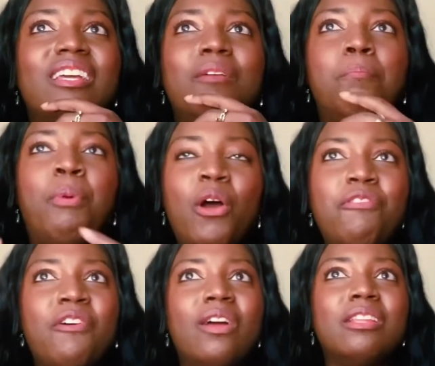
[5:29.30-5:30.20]

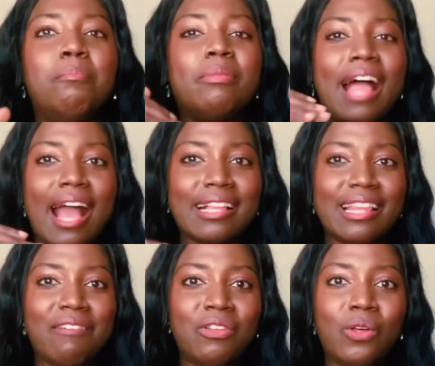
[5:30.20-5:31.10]
both on the black
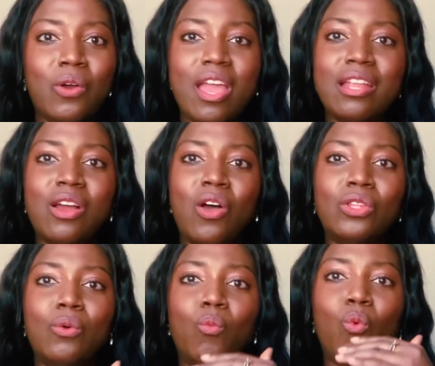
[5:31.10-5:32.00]
level and on
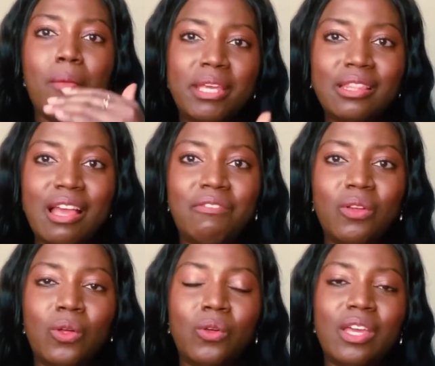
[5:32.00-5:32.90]
the woman level,